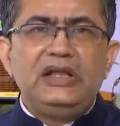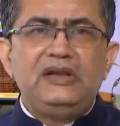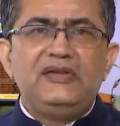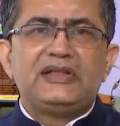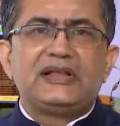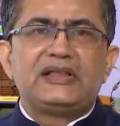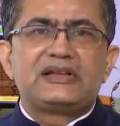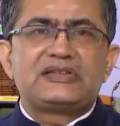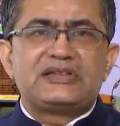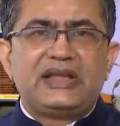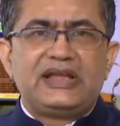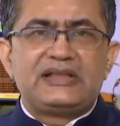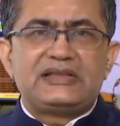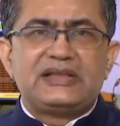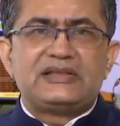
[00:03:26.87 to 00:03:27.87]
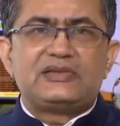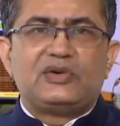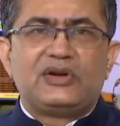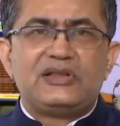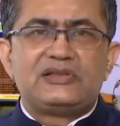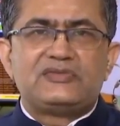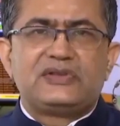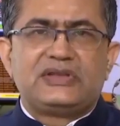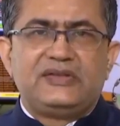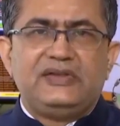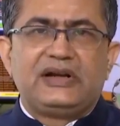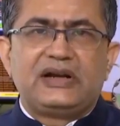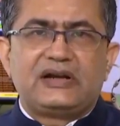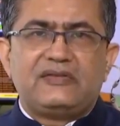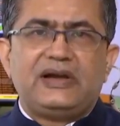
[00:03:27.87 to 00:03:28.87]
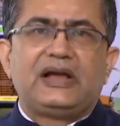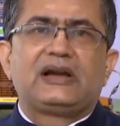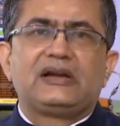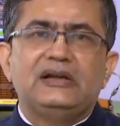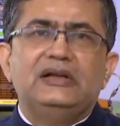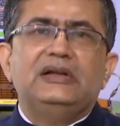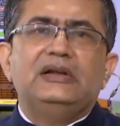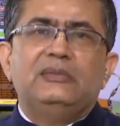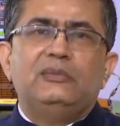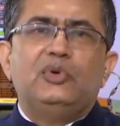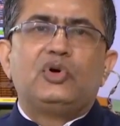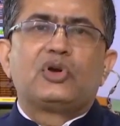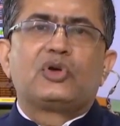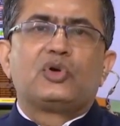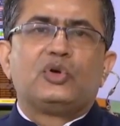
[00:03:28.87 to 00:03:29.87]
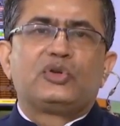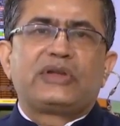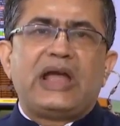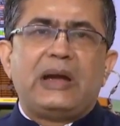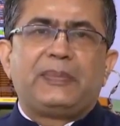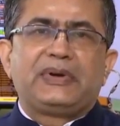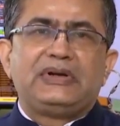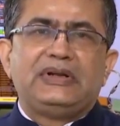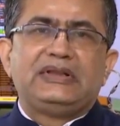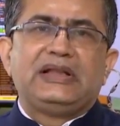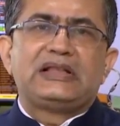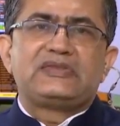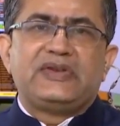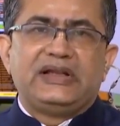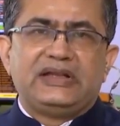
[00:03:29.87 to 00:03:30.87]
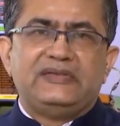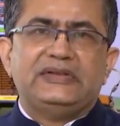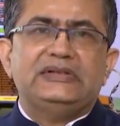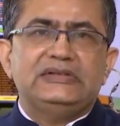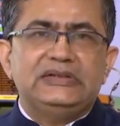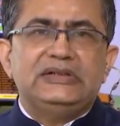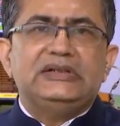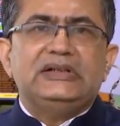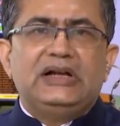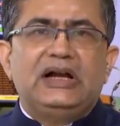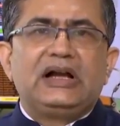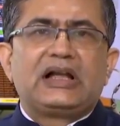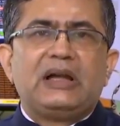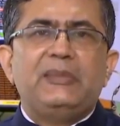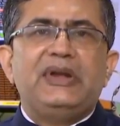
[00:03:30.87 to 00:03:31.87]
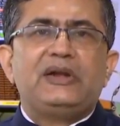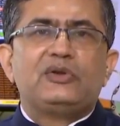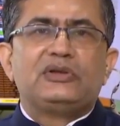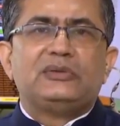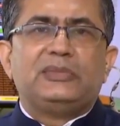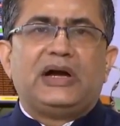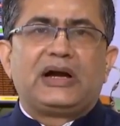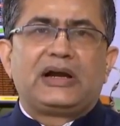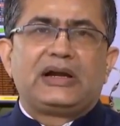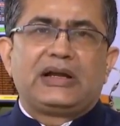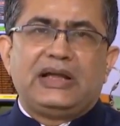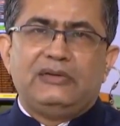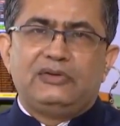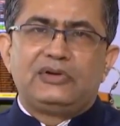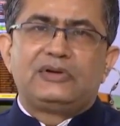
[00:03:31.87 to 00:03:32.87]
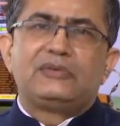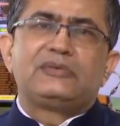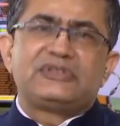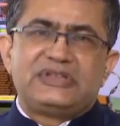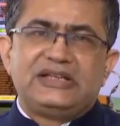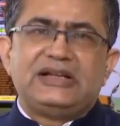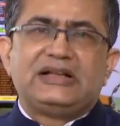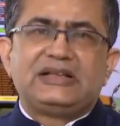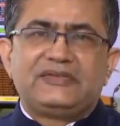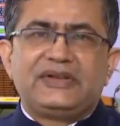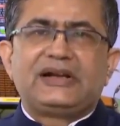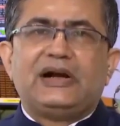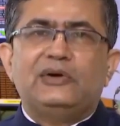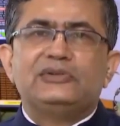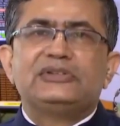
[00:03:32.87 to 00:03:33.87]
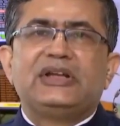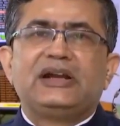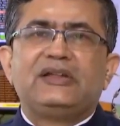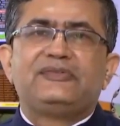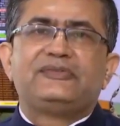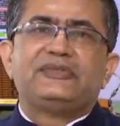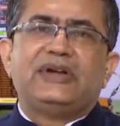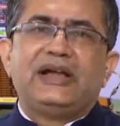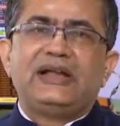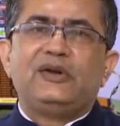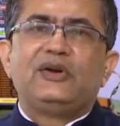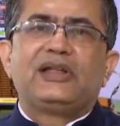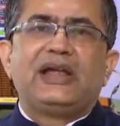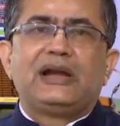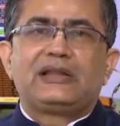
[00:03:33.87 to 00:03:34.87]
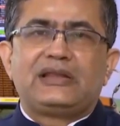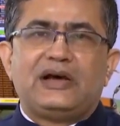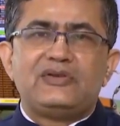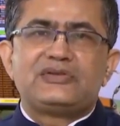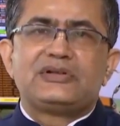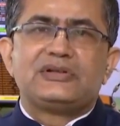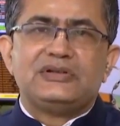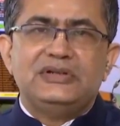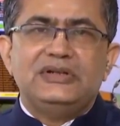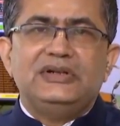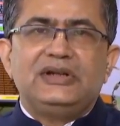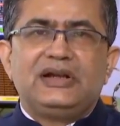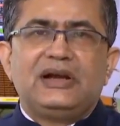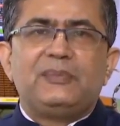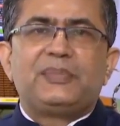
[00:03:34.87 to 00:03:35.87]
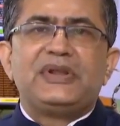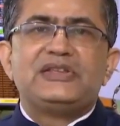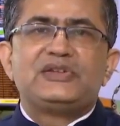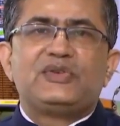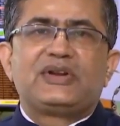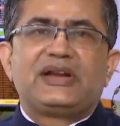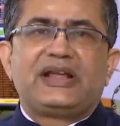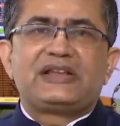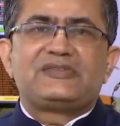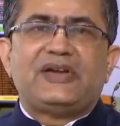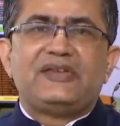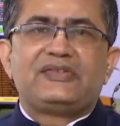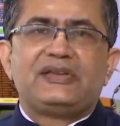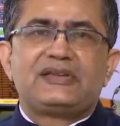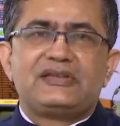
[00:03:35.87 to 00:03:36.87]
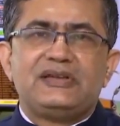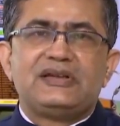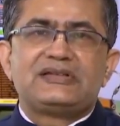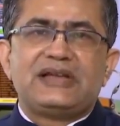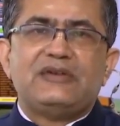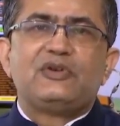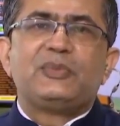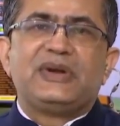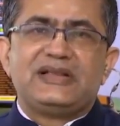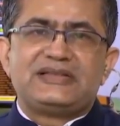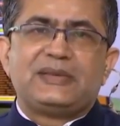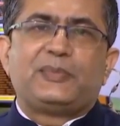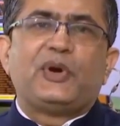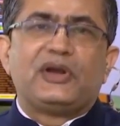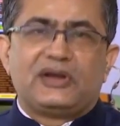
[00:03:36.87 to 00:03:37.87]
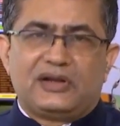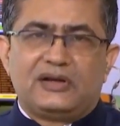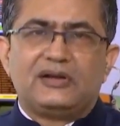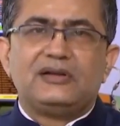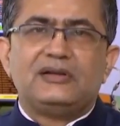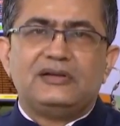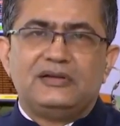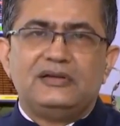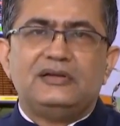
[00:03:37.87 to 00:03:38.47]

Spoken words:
deal with other states and so on and so forth. They will require more growth capital, and that's why they will come into the market. I would say the other way around, that if I don't get 1,000 companies over the next 5-6 years, I would be disappointed.